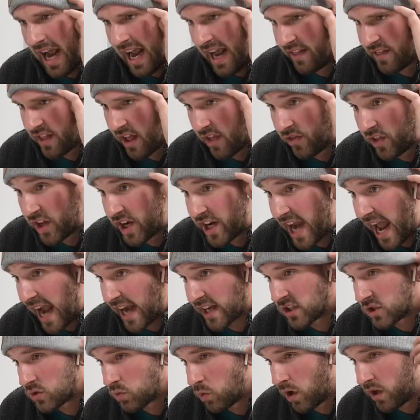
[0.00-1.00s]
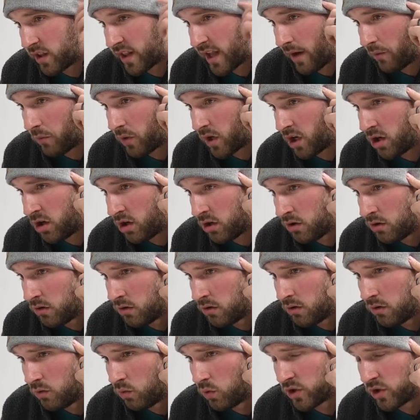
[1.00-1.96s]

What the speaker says: And then the next one that we do,